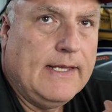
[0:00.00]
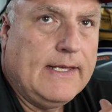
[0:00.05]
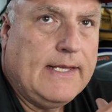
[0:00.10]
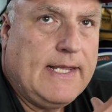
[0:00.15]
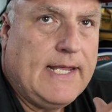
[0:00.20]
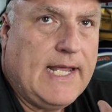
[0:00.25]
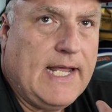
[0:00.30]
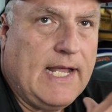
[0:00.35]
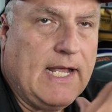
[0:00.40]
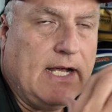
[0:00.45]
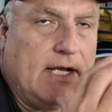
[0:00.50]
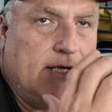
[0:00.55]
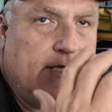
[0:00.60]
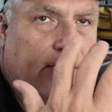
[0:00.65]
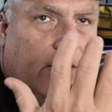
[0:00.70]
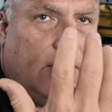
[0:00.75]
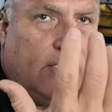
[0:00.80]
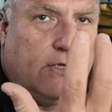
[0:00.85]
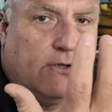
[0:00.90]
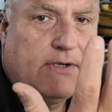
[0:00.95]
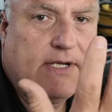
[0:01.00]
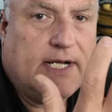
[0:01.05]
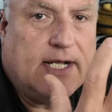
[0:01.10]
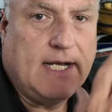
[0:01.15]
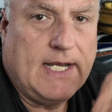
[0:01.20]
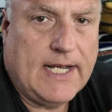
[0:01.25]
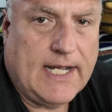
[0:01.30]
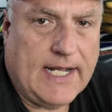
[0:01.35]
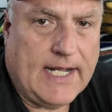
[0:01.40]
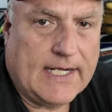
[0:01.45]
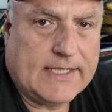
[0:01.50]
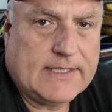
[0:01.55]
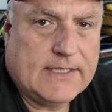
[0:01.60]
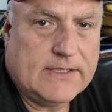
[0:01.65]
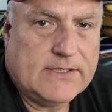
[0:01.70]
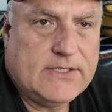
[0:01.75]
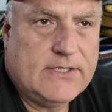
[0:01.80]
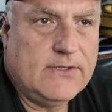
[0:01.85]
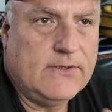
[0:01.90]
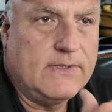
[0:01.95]
can you
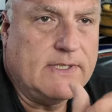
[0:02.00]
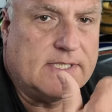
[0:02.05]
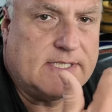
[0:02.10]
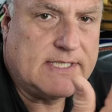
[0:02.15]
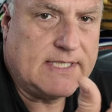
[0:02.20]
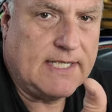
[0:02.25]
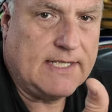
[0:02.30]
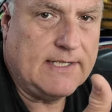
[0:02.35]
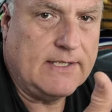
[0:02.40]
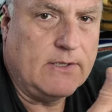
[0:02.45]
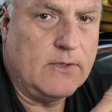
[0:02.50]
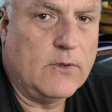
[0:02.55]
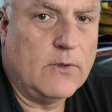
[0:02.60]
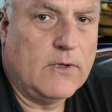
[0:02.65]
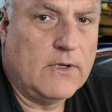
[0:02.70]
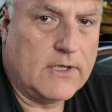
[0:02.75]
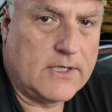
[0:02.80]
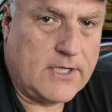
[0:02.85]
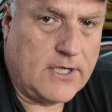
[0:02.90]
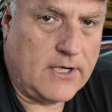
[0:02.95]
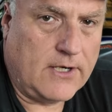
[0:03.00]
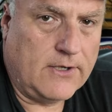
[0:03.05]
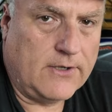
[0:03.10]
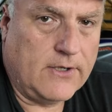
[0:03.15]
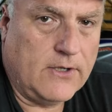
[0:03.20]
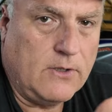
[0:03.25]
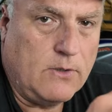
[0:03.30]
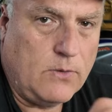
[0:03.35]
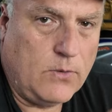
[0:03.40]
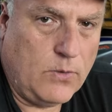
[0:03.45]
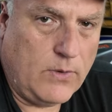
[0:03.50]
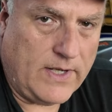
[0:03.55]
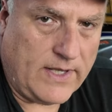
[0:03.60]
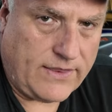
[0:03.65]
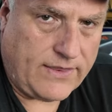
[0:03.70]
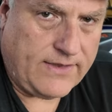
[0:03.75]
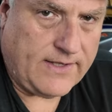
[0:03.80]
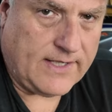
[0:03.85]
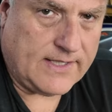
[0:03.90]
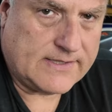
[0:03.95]
connect to a Senna or a Cardo
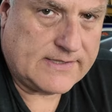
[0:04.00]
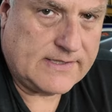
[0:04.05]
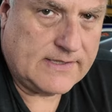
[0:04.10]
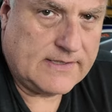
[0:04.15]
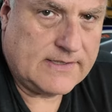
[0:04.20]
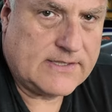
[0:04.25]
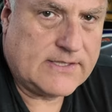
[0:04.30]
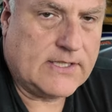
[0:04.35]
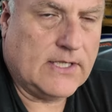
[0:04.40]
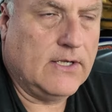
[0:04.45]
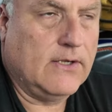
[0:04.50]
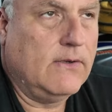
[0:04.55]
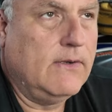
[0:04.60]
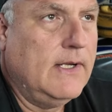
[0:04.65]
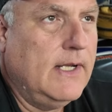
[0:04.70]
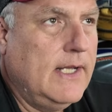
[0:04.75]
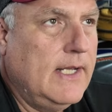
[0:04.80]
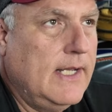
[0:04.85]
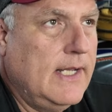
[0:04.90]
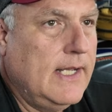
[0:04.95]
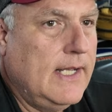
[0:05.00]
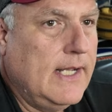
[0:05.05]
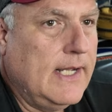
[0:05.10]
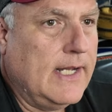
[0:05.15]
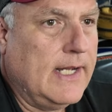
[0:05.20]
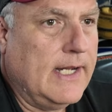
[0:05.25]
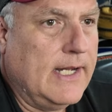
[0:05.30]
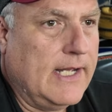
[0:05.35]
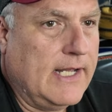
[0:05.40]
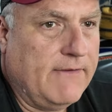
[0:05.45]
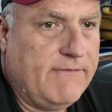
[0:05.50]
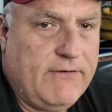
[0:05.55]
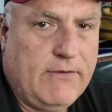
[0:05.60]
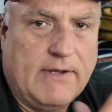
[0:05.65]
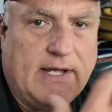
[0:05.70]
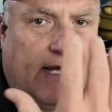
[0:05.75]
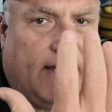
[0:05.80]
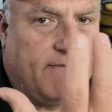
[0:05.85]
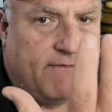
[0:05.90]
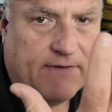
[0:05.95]
with this? So if
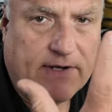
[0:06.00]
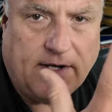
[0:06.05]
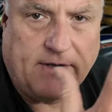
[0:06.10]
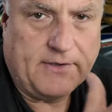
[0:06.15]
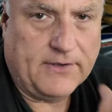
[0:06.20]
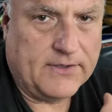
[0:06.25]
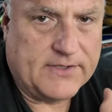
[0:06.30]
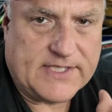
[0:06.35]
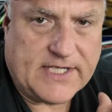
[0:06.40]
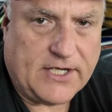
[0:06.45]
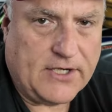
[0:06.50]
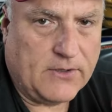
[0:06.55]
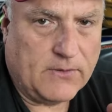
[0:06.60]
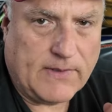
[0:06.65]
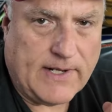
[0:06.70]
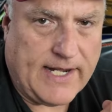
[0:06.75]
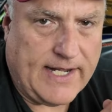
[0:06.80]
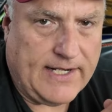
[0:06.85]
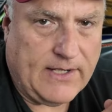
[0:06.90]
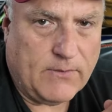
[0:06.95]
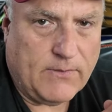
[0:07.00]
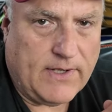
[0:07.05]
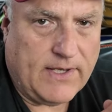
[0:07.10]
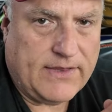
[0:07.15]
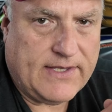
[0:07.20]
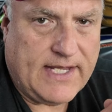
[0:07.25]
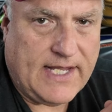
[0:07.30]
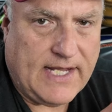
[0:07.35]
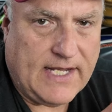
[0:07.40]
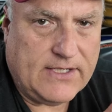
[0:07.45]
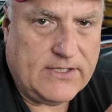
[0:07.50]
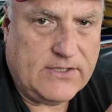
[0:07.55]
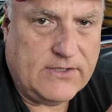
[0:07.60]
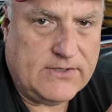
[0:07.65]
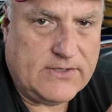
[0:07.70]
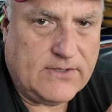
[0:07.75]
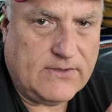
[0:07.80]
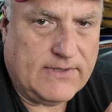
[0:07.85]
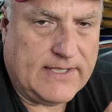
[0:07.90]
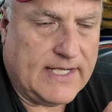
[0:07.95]
you have others that you're riding with, can you
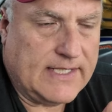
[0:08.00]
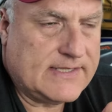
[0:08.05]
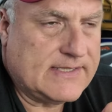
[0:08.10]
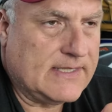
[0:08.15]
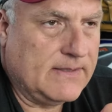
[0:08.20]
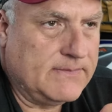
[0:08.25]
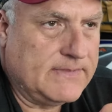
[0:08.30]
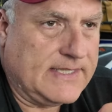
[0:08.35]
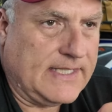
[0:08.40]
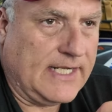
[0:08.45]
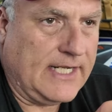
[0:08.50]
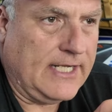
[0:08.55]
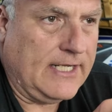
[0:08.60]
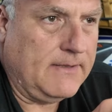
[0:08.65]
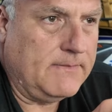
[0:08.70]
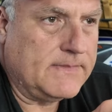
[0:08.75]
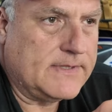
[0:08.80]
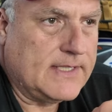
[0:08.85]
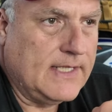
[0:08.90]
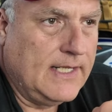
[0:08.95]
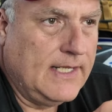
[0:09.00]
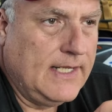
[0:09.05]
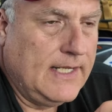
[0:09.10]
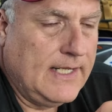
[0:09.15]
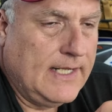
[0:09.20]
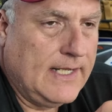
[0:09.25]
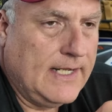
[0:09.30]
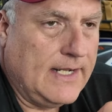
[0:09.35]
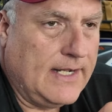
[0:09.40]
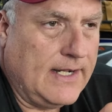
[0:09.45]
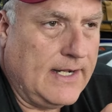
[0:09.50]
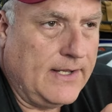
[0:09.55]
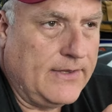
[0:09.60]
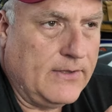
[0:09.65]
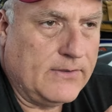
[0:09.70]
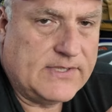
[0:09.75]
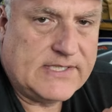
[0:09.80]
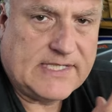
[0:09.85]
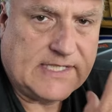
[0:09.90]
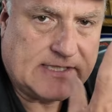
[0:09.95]
do that? Sometimes
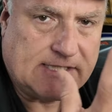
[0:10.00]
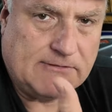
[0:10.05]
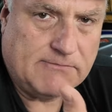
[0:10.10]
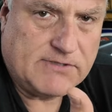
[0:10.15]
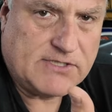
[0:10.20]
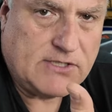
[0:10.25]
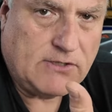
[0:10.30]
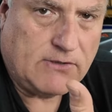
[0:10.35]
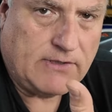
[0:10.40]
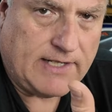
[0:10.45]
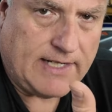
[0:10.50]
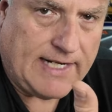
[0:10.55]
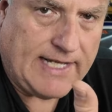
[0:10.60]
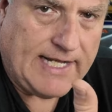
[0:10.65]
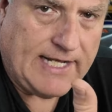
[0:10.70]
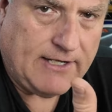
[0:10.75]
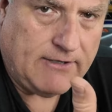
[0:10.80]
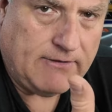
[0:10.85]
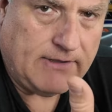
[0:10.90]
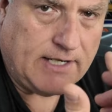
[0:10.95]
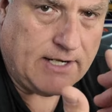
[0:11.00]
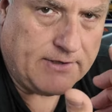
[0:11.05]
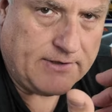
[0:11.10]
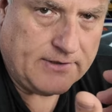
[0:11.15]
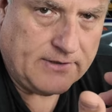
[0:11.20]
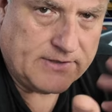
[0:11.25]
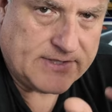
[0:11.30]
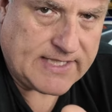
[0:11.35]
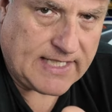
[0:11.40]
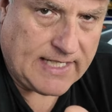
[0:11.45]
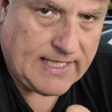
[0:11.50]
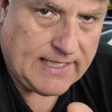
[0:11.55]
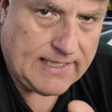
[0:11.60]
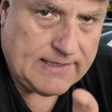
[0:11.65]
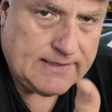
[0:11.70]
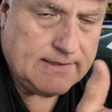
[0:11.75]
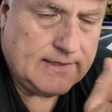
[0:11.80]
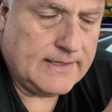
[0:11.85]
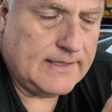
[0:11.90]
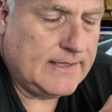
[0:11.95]
those systems don't allow others
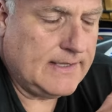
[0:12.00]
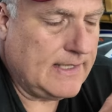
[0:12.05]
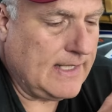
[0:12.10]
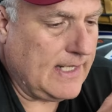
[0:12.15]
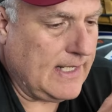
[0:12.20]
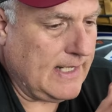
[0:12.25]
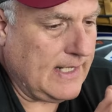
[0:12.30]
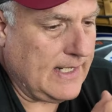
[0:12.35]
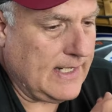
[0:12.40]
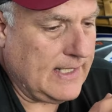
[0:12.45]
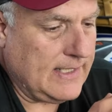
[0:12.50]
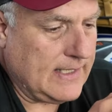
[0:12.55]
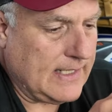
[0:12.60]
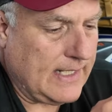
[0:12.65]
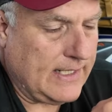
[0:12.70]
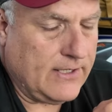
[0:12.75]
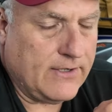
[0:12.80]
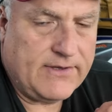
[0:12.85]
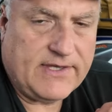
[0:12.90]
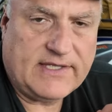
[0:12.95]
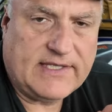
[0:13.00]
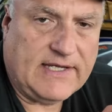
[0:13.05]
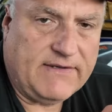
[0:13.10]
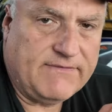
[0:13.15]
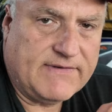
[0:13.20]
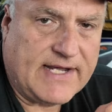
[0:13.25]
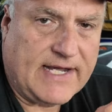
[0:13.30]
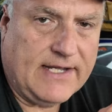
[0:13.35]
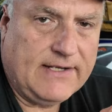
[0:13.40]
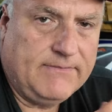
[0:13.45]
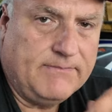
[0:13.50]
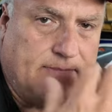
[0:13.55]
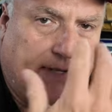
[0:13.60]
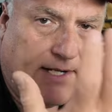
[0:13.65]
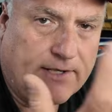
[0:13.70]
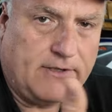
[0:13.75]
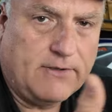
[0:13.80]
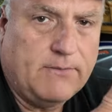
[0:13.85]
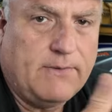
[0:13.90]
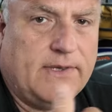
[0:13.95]
in, and I know that they've gotten
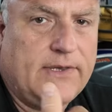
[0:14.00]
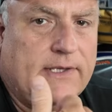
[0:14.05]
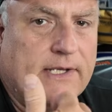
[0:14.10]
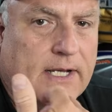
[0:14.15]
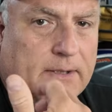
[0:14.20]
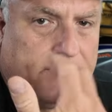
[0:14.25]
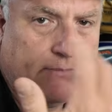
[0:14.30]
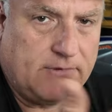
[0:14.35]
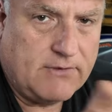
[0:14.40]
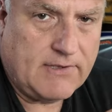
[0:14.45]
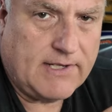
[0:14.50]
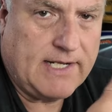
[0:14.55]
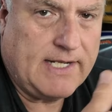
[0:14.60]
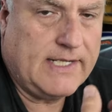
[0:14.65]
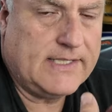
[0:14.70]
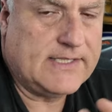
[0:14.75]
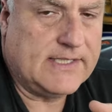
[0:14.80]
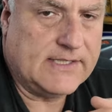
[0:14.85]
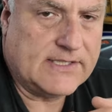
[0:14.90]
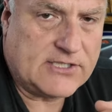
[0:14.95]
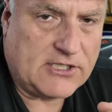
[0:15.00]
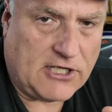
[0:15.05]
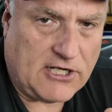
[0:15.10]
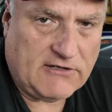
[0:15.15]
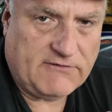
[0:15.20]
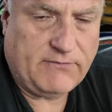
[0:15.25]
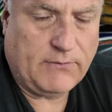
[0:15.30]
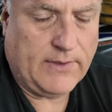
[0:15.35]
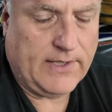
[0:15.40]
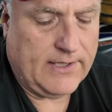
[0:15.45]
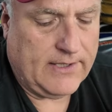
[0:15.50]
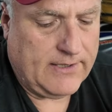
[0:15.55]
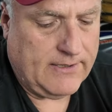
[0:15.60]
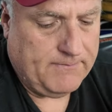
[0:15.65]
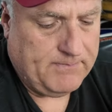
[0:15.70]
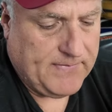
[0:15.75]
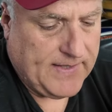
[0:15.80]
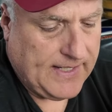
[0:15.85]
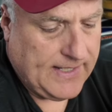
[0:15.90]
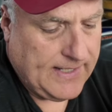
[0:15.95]
better with upgrades and software,